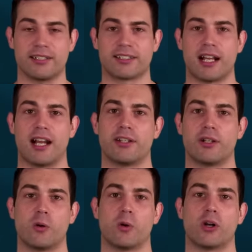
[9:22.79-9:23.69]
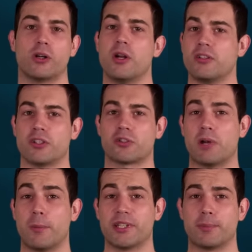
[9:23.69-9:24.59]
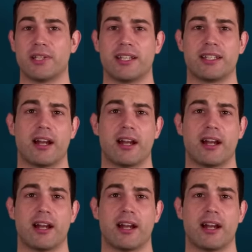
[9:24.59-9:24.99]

on the side or just run with the plate